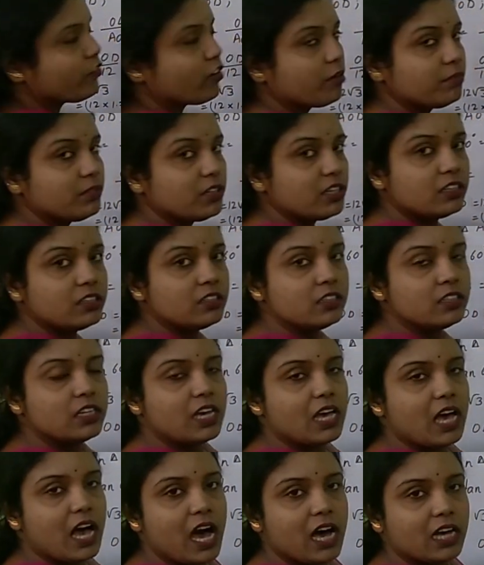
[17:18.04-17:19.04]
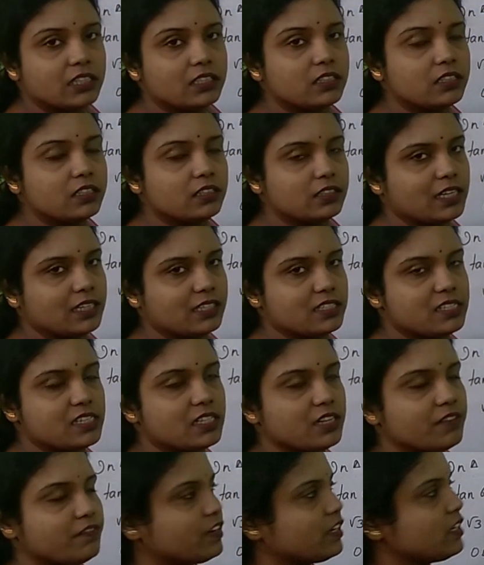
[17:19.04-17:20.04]
from the other, that is
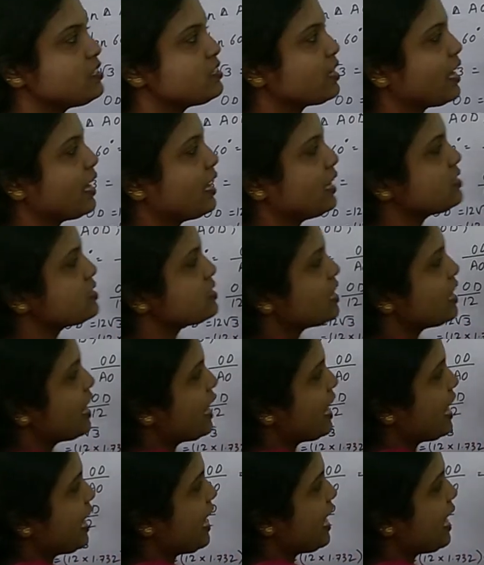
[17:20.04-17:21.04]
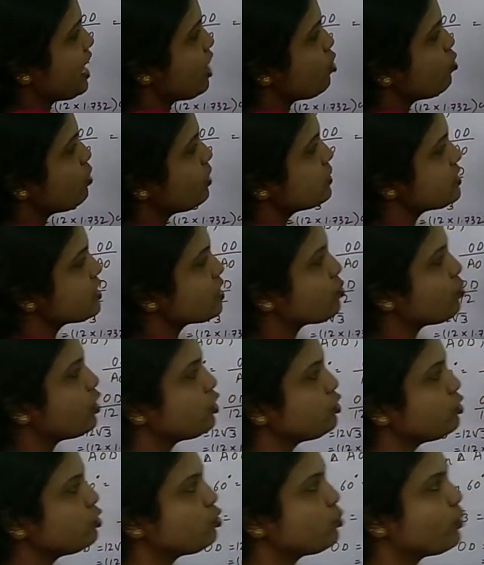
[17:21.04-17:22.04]
in the first case, AO is equal
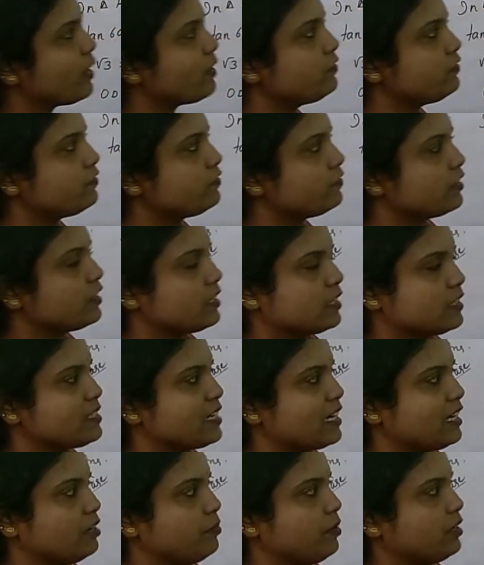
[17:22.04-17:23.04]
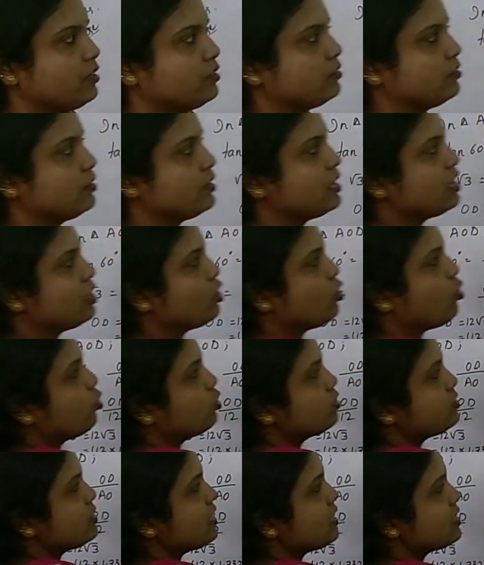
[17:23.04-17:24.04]
to 12 centimeter.
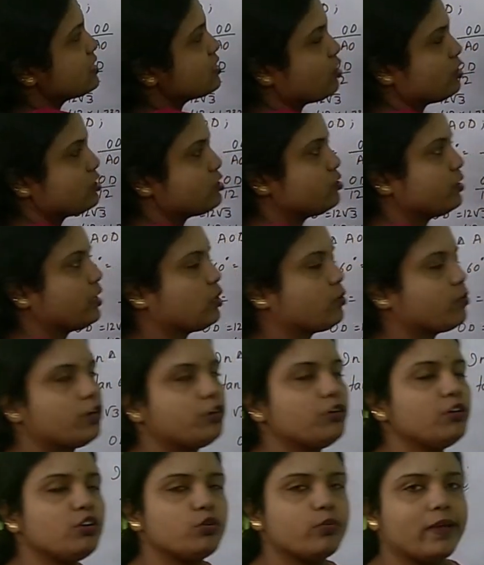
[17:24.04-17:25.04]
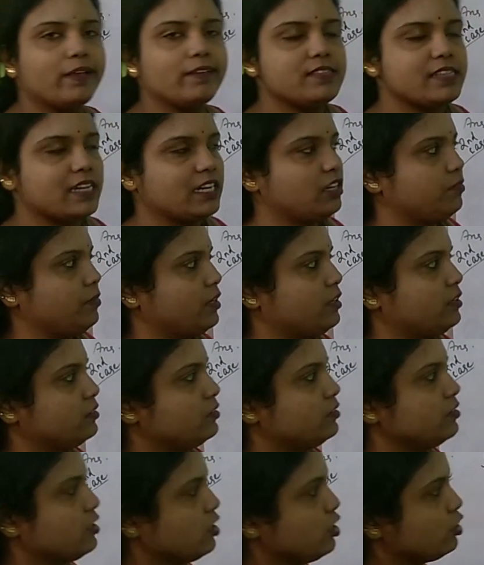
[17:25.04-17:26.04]
OC is also equal to 12 centimeter.
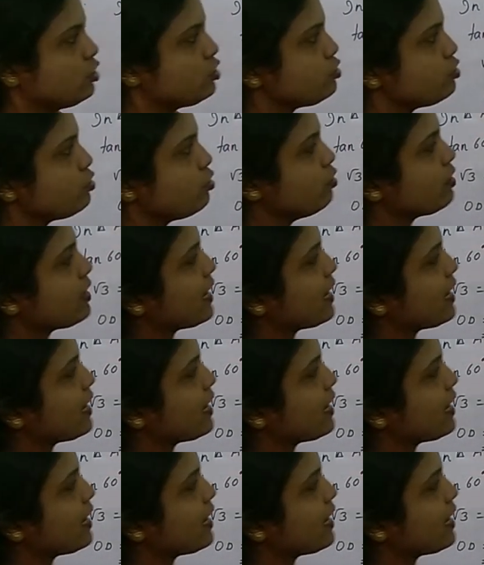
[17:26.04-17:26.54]
So